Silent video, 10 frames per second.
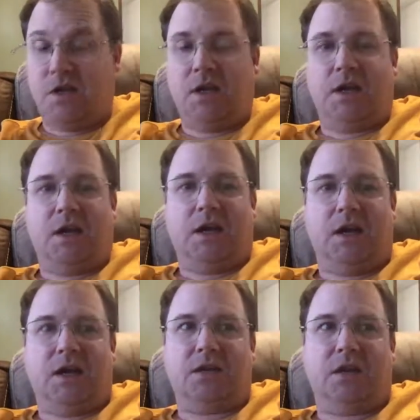
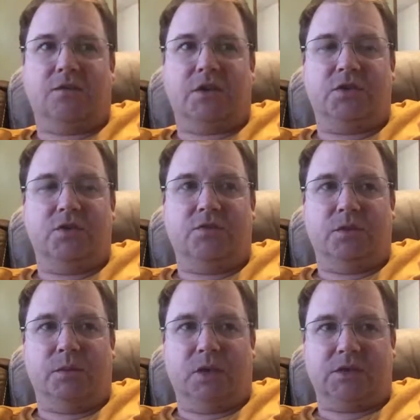covering 2
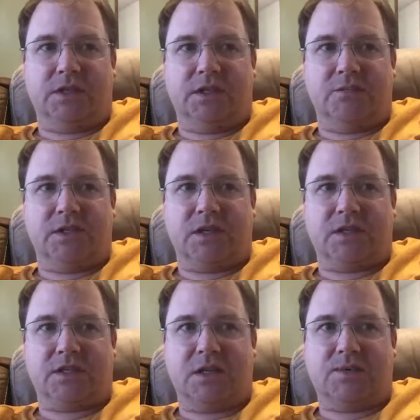football teams at the
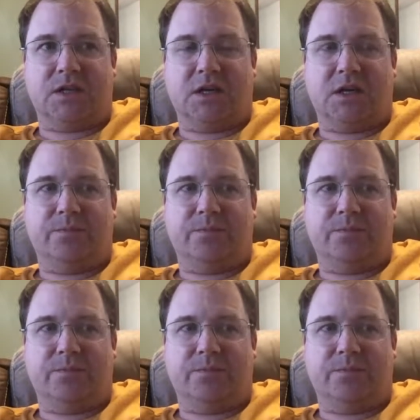same time